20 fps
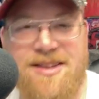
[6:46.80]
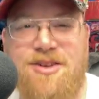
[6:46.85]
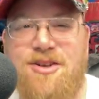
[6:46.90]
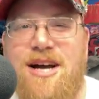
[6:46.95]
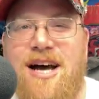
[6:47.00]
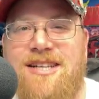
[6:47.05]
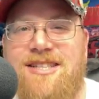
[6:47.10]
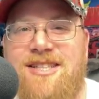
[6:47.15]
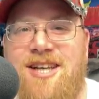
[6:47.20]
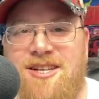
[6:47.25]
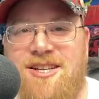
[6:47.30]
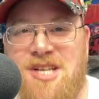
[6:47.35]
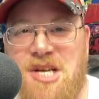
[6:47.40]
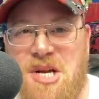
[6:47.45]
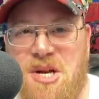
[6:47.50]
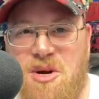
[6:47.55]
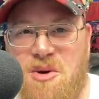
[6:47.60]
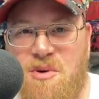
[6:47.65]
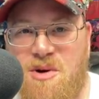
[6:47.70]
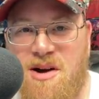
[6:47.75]
they're not
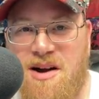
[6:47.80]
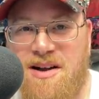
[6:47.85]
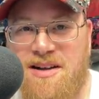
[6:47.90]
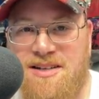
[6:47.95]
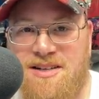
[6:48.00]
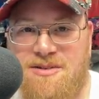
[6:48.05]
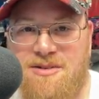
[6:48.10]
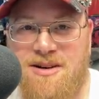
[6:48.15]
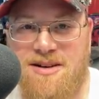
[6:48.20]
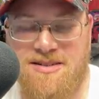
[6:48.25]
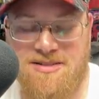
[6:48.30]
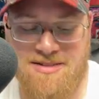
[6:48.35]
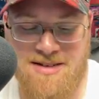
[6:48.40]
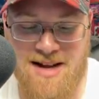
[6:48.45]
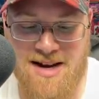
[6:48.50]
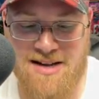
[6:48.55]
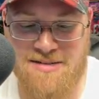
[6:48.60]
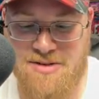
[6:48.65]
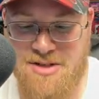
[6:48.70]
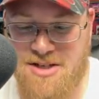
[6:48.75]
touching. Don't worry. Don't worry. They're
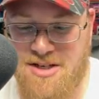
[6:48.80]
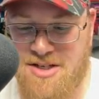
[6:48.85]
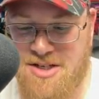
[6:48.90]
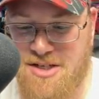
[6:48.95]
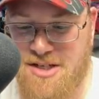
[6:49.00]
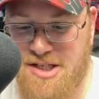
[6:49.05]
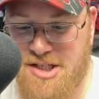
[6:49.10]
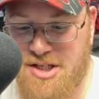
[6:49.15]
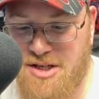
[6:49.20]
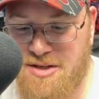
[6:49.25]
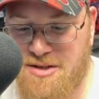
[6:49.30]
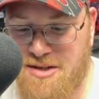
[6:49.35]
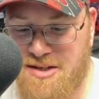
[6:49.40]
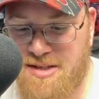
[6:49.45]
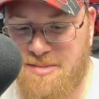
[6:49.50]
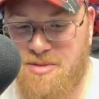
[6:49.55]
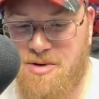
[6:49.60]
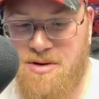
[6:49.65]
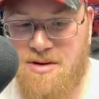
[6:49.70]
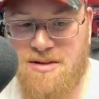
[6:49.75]
not even touching each other
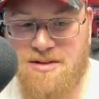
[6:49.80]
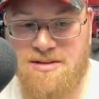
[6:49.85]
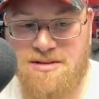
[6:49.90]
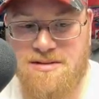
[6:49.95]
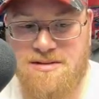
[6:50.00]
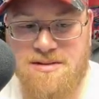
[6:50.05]
anymore.